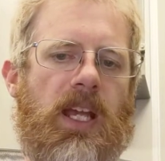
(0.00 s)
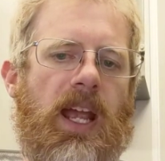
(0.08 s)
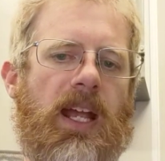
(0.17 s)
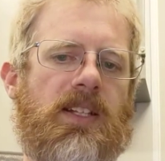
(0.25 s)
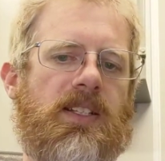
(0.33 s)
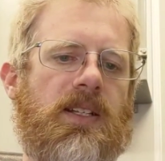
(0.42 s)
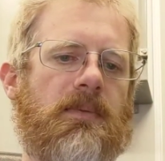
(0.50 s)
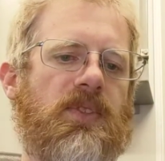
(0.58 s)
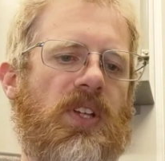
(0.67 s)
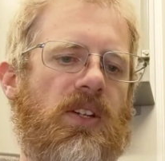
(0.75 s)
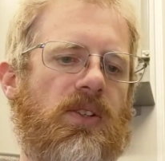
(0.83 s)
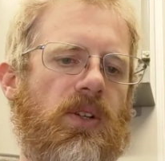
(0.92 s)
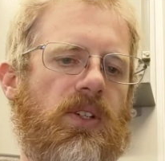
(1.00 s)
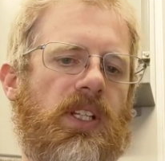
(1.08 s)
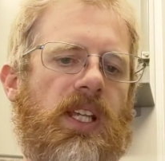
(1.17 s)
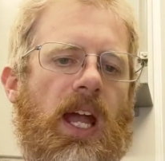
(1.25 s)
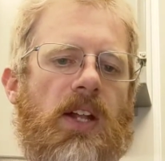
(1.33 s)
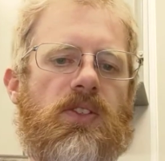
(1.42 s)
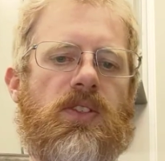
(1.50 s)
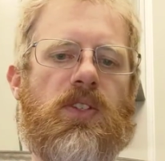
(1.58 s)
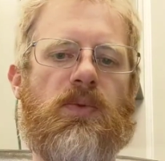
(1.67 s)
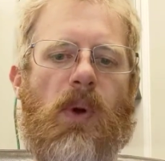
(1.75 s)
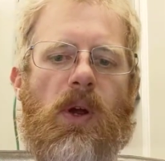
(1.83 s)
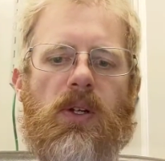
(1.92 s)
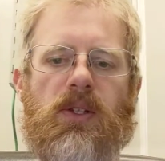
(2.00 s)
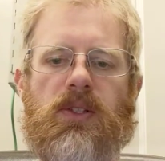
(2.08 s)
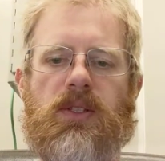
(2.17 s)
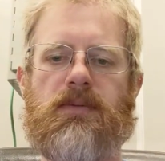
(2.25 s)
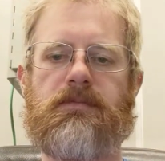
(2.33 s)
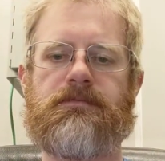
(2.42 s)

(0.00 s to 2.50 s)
and some tinder to catch the sparks.